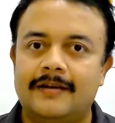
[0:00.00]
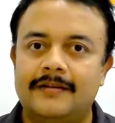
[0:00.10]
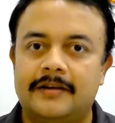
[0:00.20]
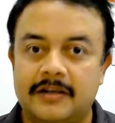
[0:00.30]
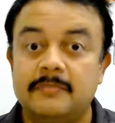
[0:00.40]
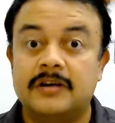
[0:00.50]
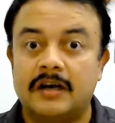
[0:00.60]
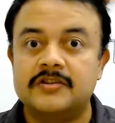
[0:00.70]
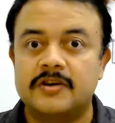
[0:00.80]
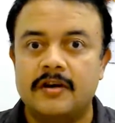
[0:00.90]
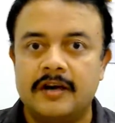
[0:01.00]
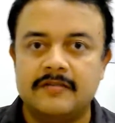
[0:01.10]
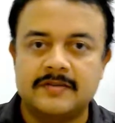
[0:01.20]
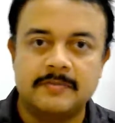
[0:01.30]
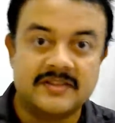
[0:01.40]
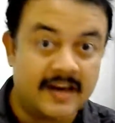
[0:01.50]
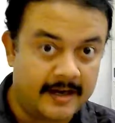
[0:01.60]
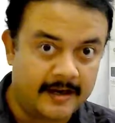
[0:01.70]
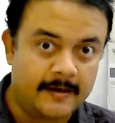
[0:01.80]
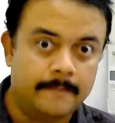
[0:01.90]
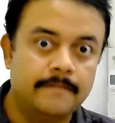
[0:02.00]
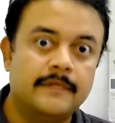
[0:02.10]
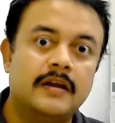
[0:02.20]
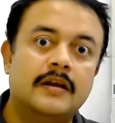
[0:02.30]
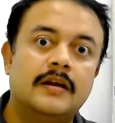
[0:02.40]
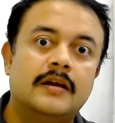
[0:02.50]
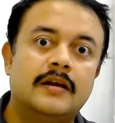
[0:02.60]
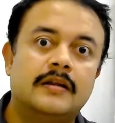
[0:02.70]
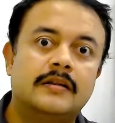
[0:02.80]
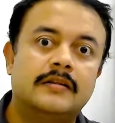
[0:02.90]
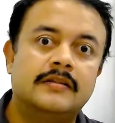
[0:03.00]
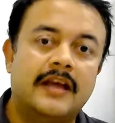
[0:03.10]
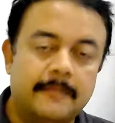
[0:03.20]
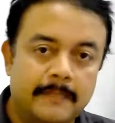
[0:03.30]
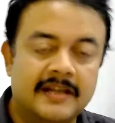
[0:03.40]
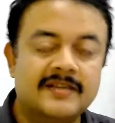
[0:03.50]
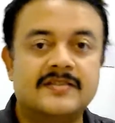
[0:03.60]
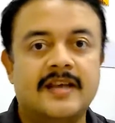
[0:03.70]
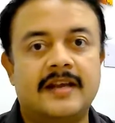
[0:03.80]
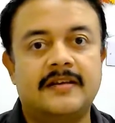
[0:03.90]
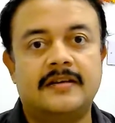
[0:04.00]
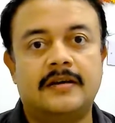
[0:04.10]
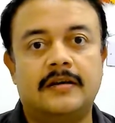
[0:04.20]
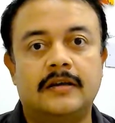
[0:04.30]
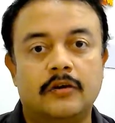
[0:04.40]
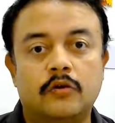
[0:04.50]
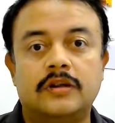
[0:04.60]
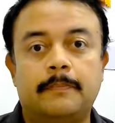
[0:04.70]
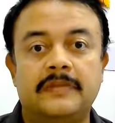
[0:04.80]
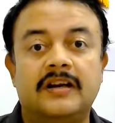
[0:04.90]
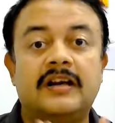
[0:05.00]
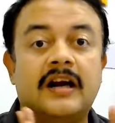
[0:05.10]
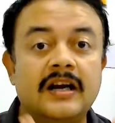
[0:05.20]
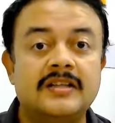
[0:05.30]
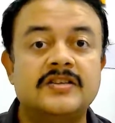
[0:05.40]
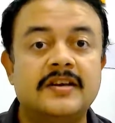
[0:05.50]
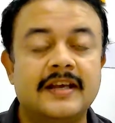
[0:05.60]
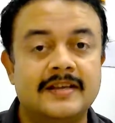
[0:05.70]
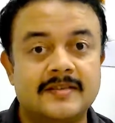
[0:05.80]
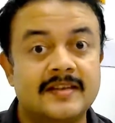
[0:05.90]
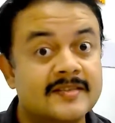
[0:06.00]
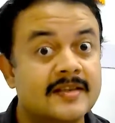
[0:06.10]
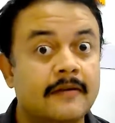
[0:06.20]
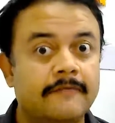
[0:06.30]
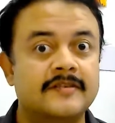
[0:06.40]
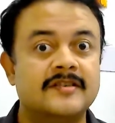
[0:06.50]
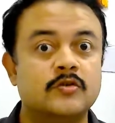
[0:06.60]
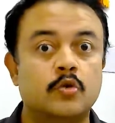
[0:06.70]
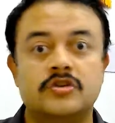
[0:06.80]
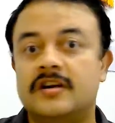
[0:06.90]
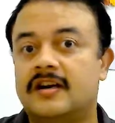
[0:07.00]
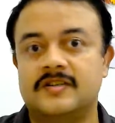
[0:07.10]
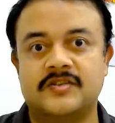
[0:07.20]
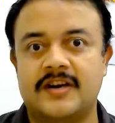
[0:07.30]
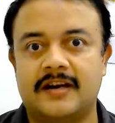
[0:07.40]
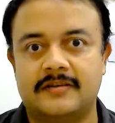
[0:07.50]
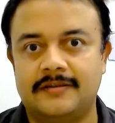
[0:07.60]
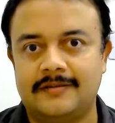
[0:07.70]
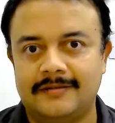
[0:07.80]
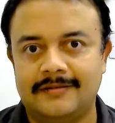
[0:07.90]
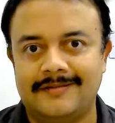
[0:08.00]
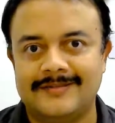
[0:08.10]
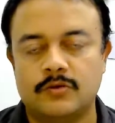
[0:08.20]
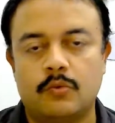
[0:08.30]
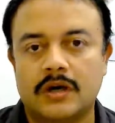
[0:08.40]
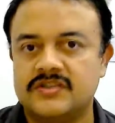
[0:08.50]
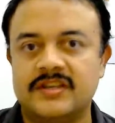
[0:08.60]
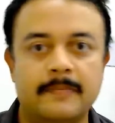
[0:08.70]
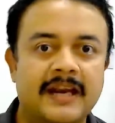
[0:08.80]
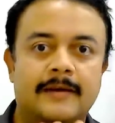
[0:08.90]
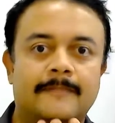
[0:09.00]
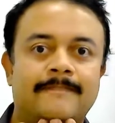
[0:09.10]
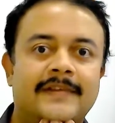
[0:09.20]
The term cultural relativism is an idea. That means that, you know, the culture itself is a social construct. So what does it mean?